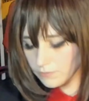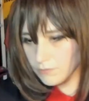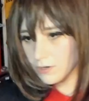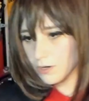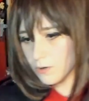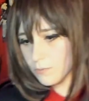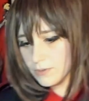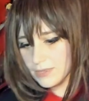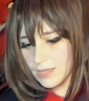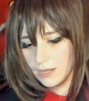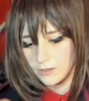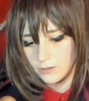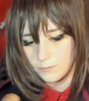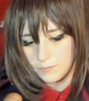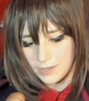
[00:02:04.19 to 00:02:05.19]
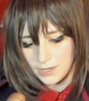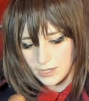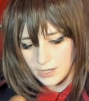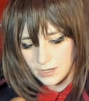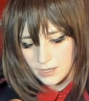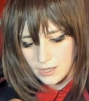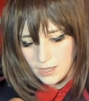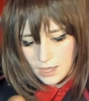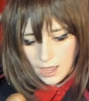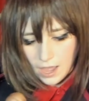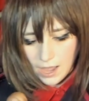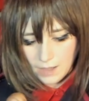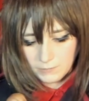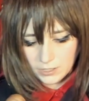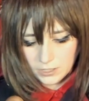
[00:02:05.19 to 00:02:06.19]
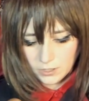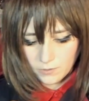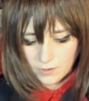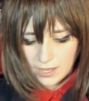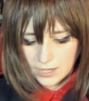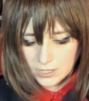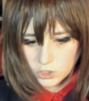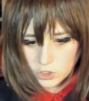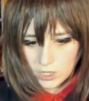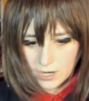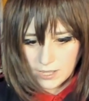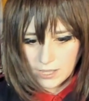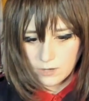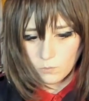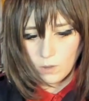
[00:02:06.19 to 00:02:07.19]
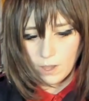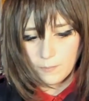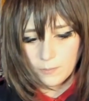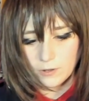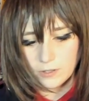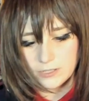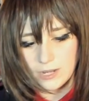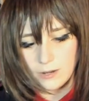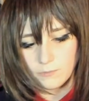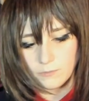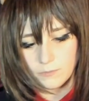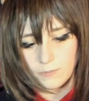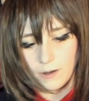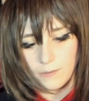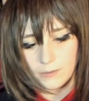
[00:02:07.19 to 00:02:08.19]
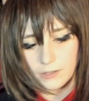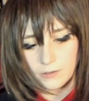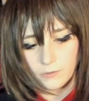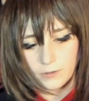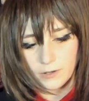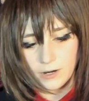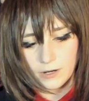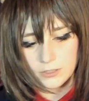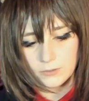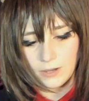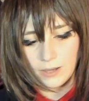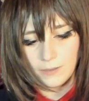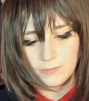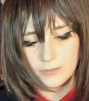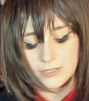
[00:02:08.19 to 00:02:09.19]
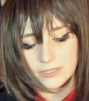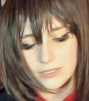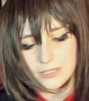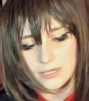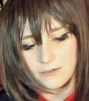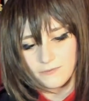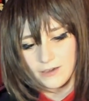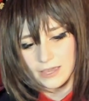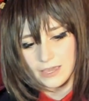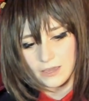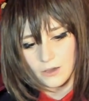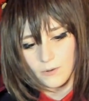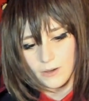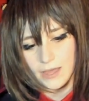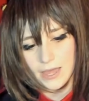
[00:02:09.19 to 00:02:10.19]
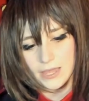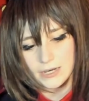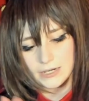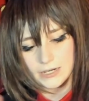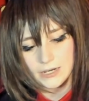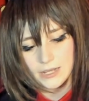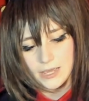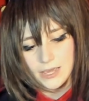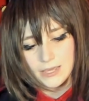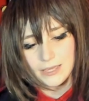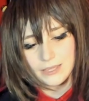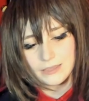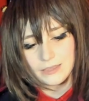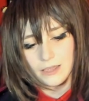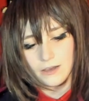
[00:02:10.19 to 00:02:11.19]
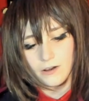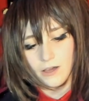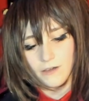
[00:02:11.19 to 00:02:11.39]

know what that could be. I'm going to go ahead and try and wipe her down with probably Clorox wipes and see if I can go ahead and get that off.